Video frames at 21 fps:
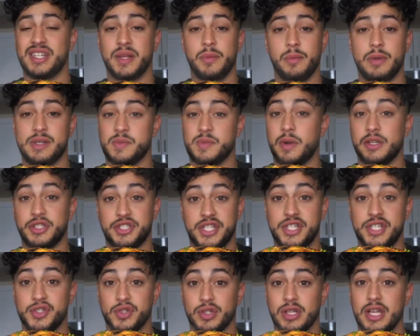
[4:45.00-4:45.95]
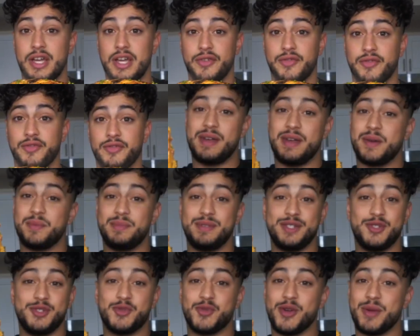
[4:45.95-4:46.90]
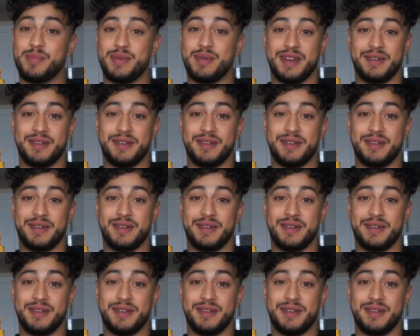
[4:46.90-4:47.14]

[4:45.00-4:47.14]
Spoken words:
breast might change your life. Better be dripping.